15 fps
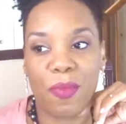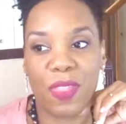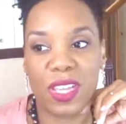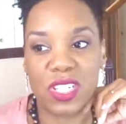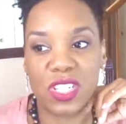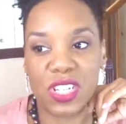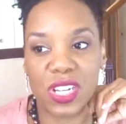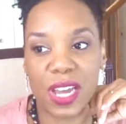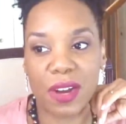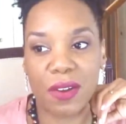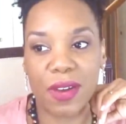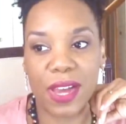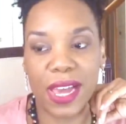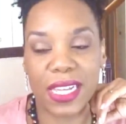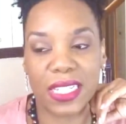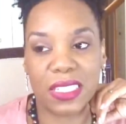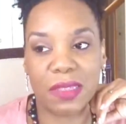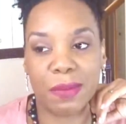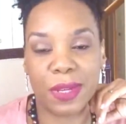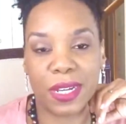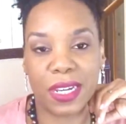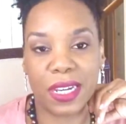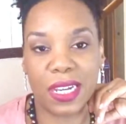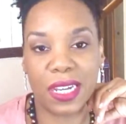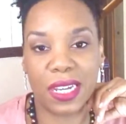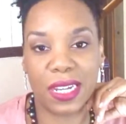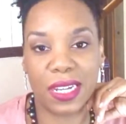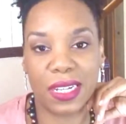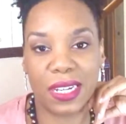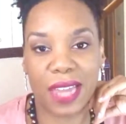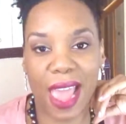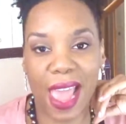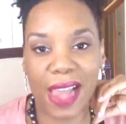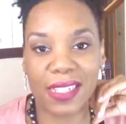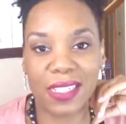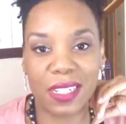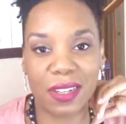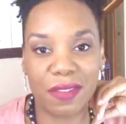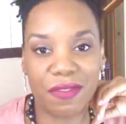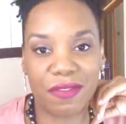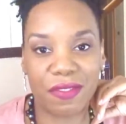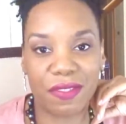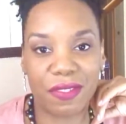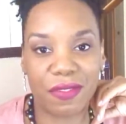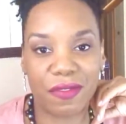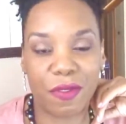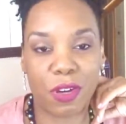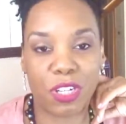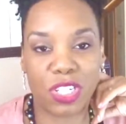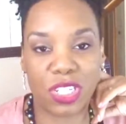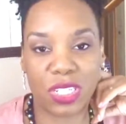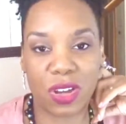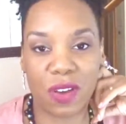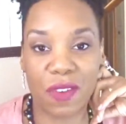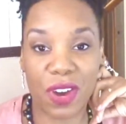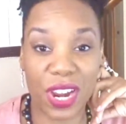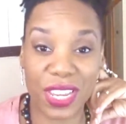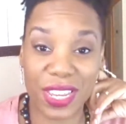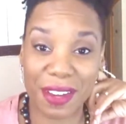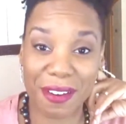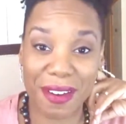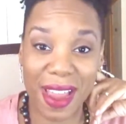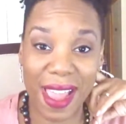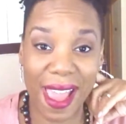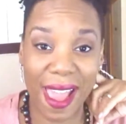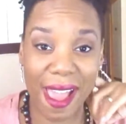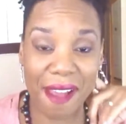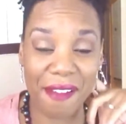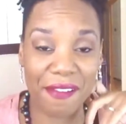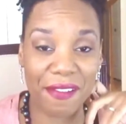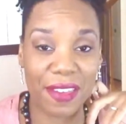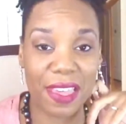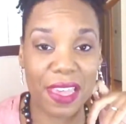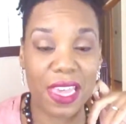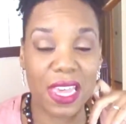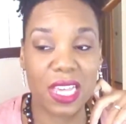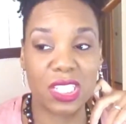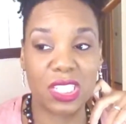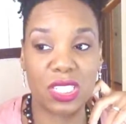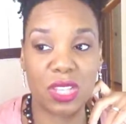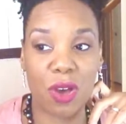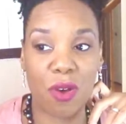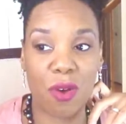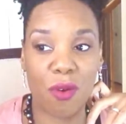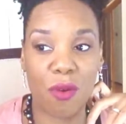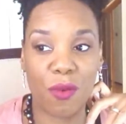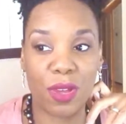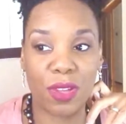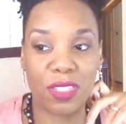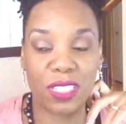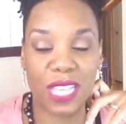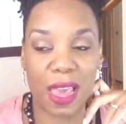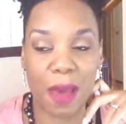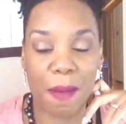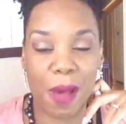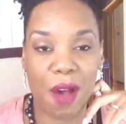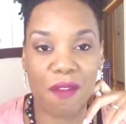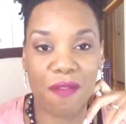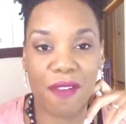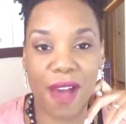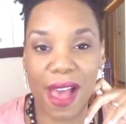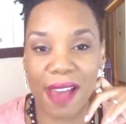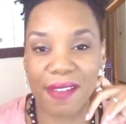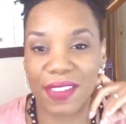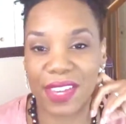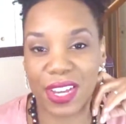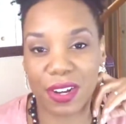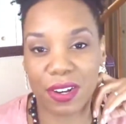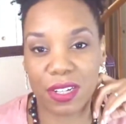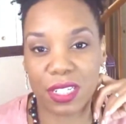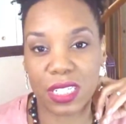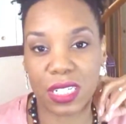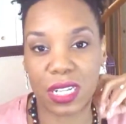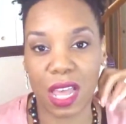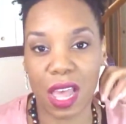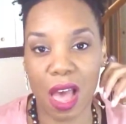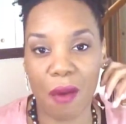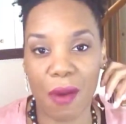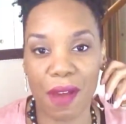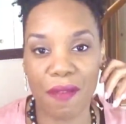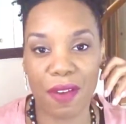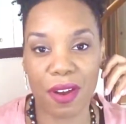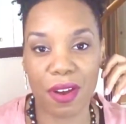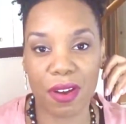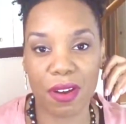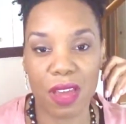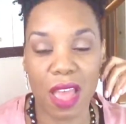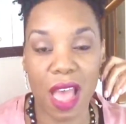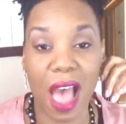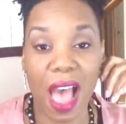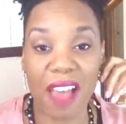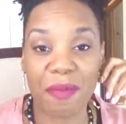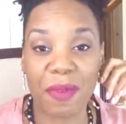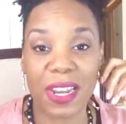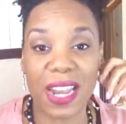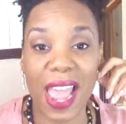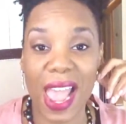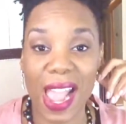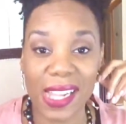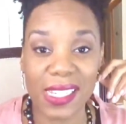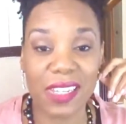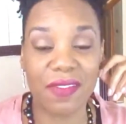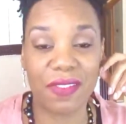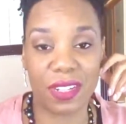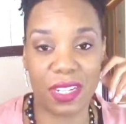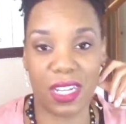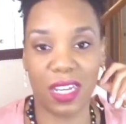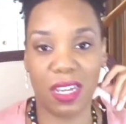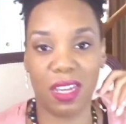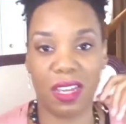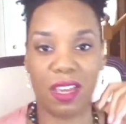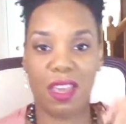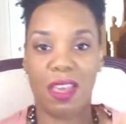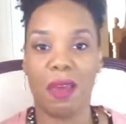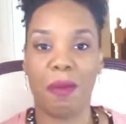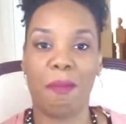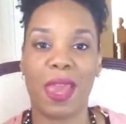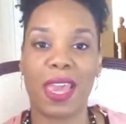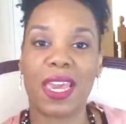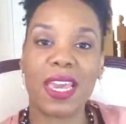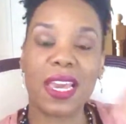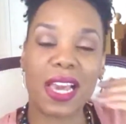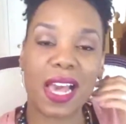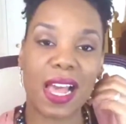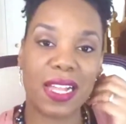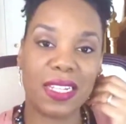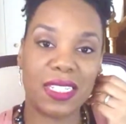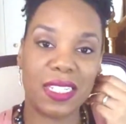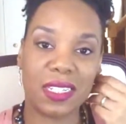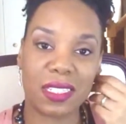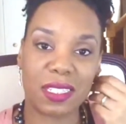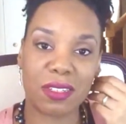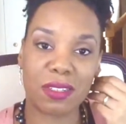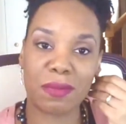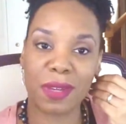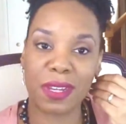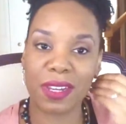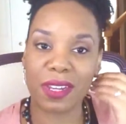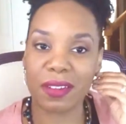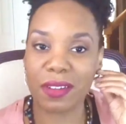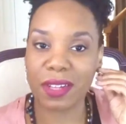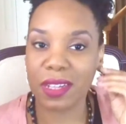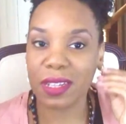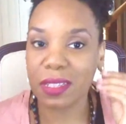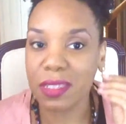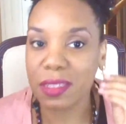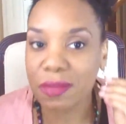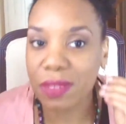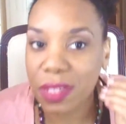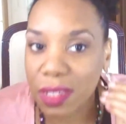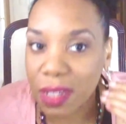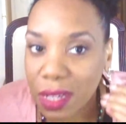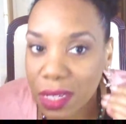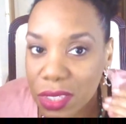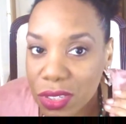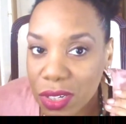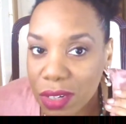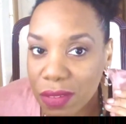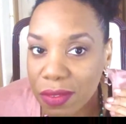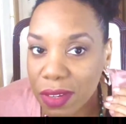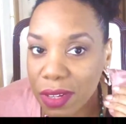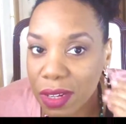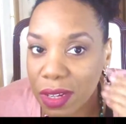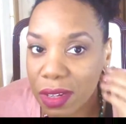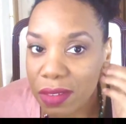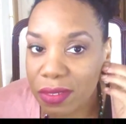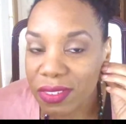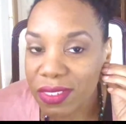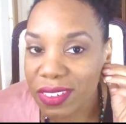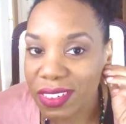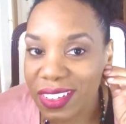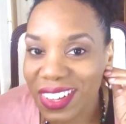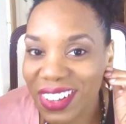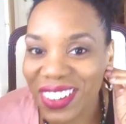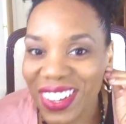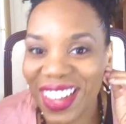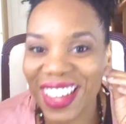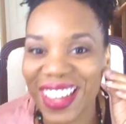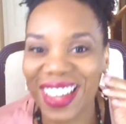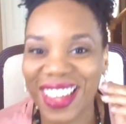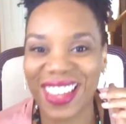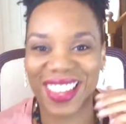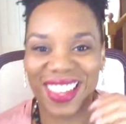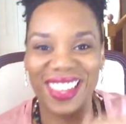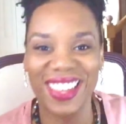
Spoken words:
this channel has been active for just over a year and a half. So we'll say about 5 years. However, I've been actively making content. Excuse my earring is feeling like it's trying to fall off. Okay.